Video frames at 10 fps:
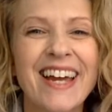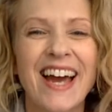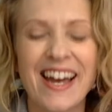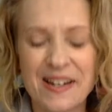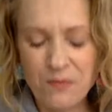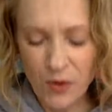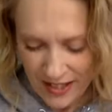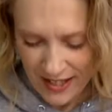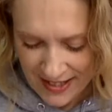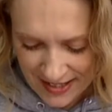I'm
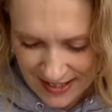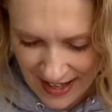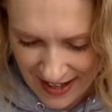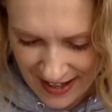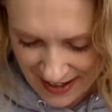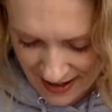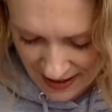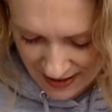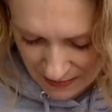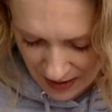working today
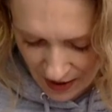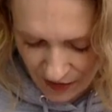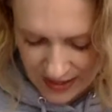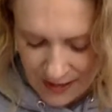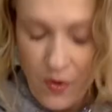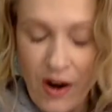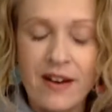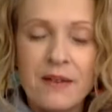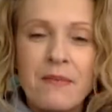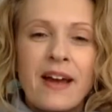at my office. I'm
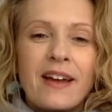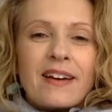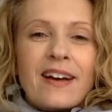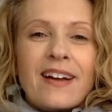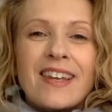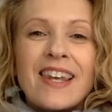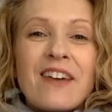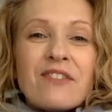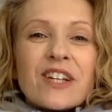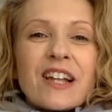wearing my uh,
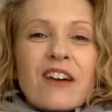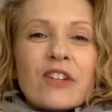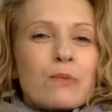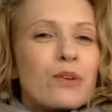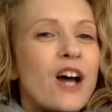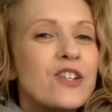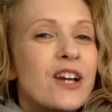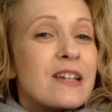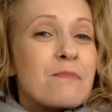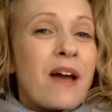lovely, lovely
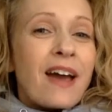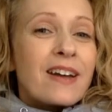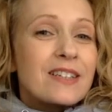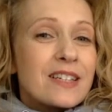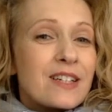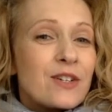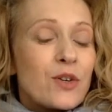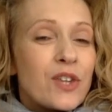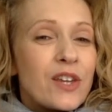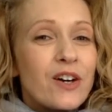Project Impact
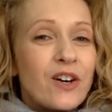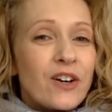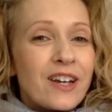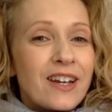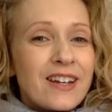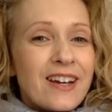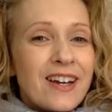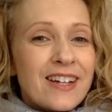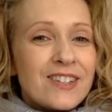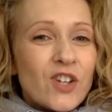Youth hoodie.
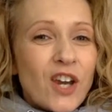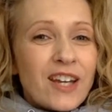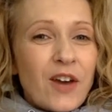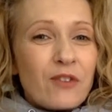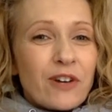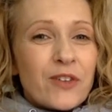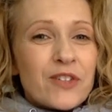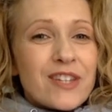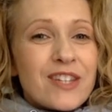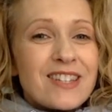Check it out,
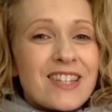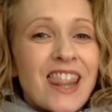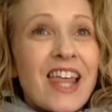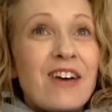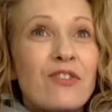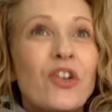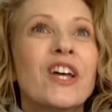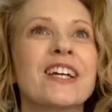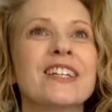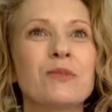folks. This is
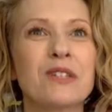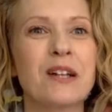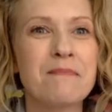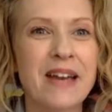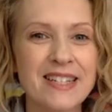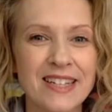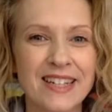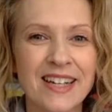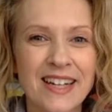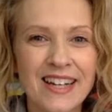lovely. This was an
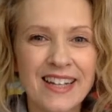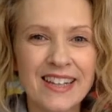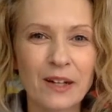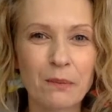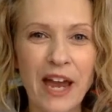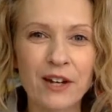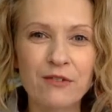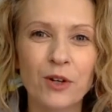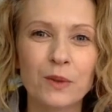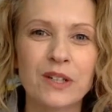amazing little
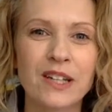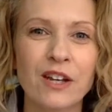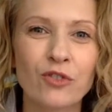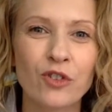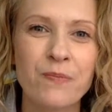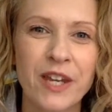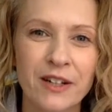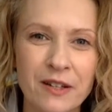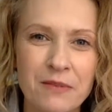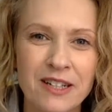paid-forward gift from
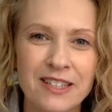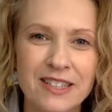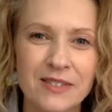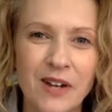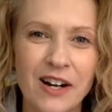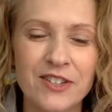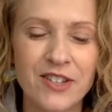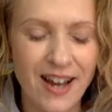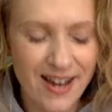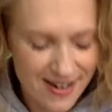their community to ours.
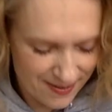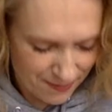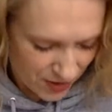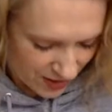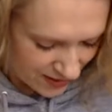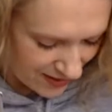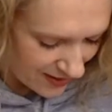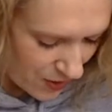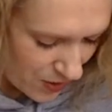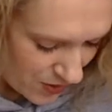I am just
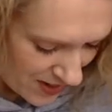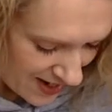so...